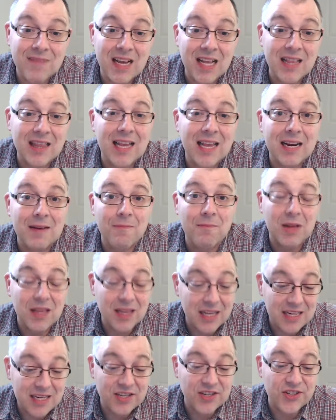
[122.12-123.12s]
elect
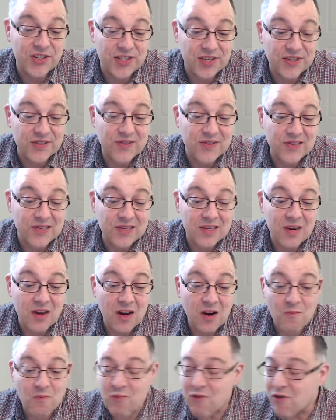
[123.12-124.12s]
politicians
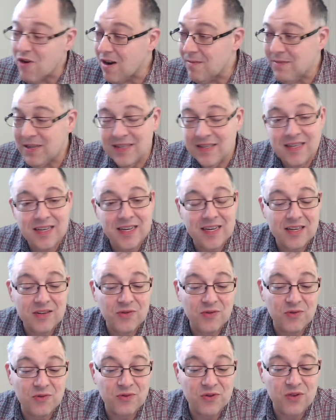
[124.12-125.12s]
promising
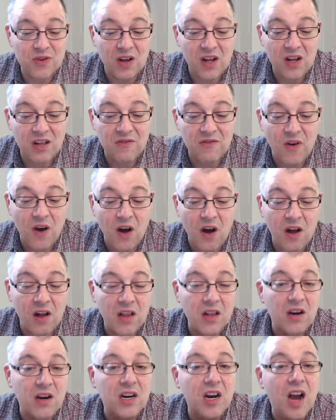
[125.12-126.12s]
to solve all
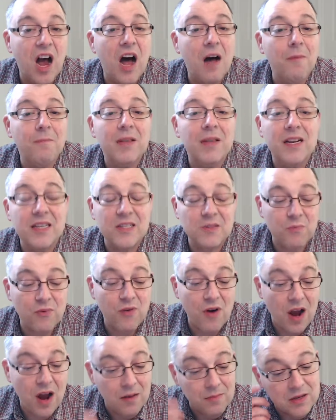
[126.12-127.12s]
our complex
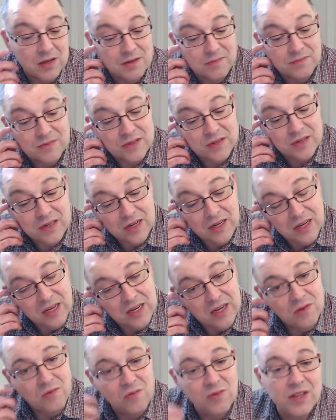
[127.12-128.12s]
problems
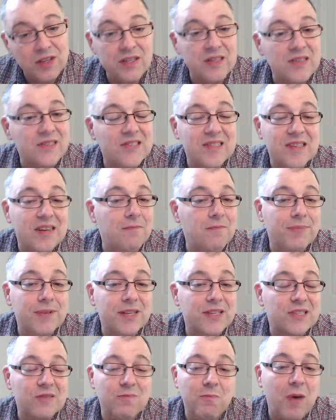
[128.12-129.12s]
with the
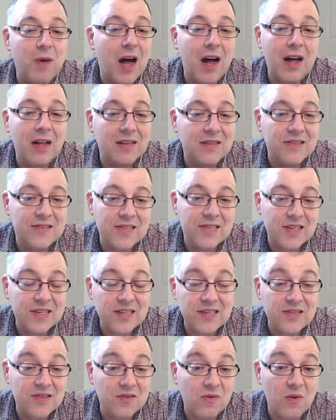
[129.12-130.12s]
simplest
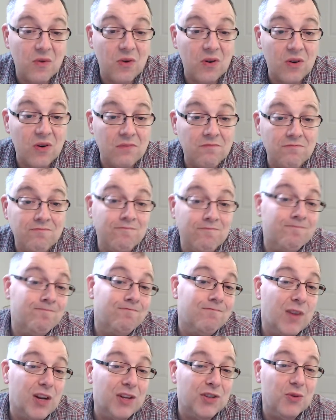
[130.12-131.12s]
policies or
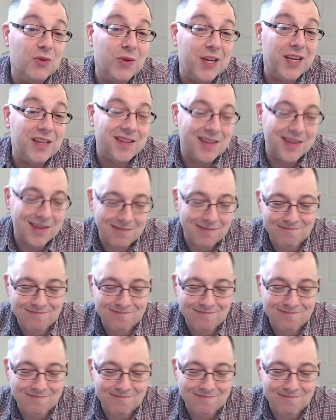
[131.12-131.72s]
a tweet.